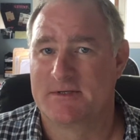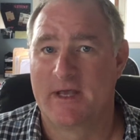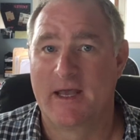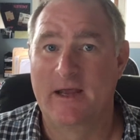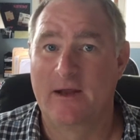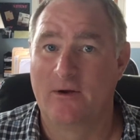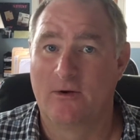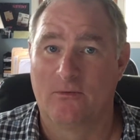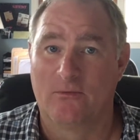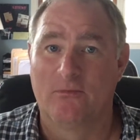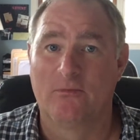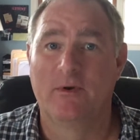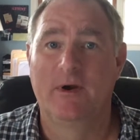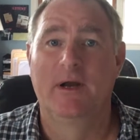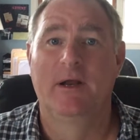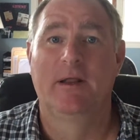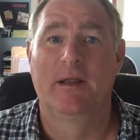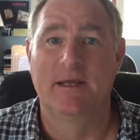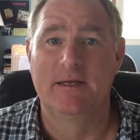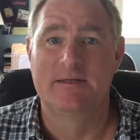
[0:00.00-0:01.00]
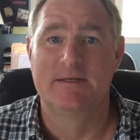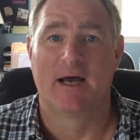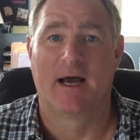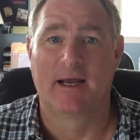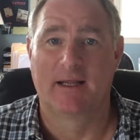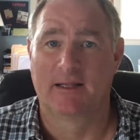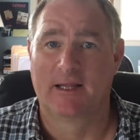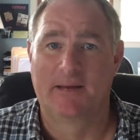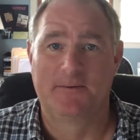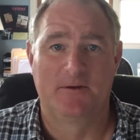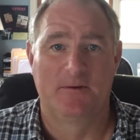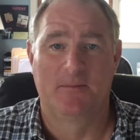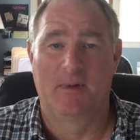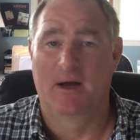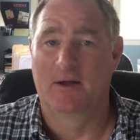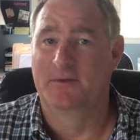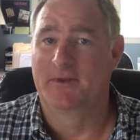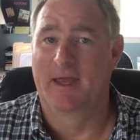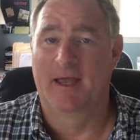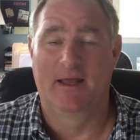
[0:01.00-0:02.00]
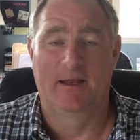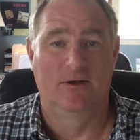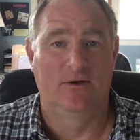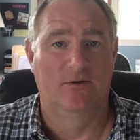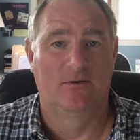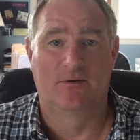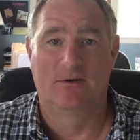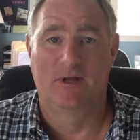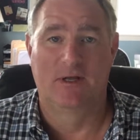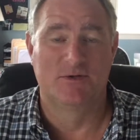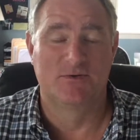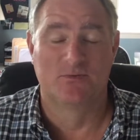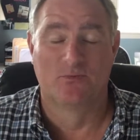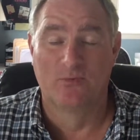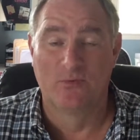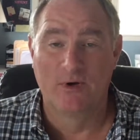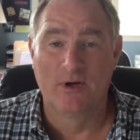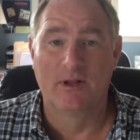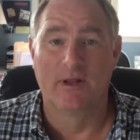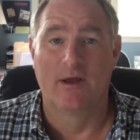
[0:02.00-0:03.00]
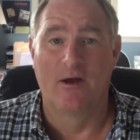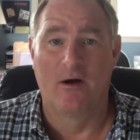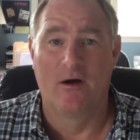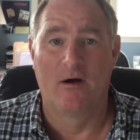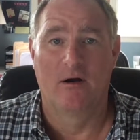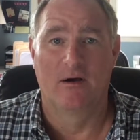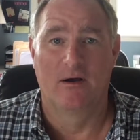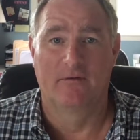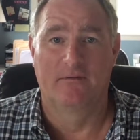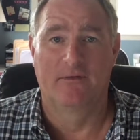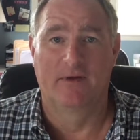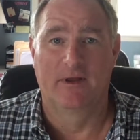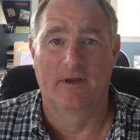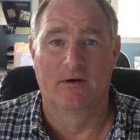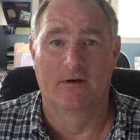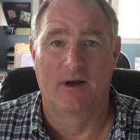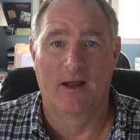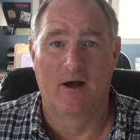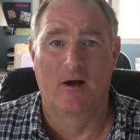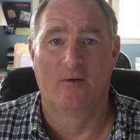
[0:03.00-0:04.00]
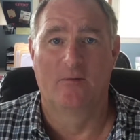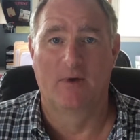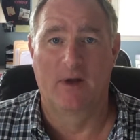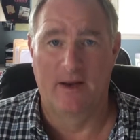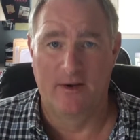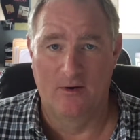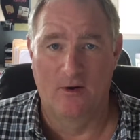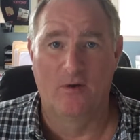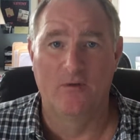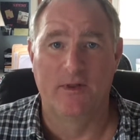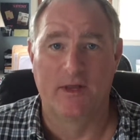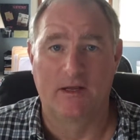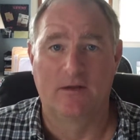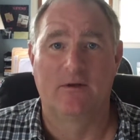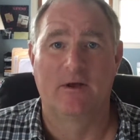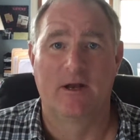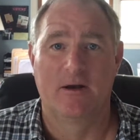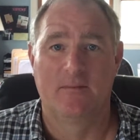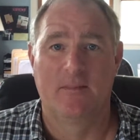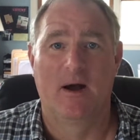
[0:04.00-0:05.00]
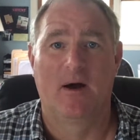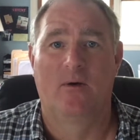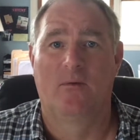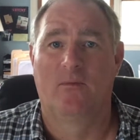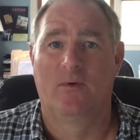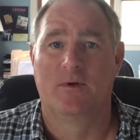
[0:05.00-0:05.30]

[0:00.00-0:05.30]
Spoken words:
They are really tight-lipped about that, and it's really hard to figure it out. I know they clean them out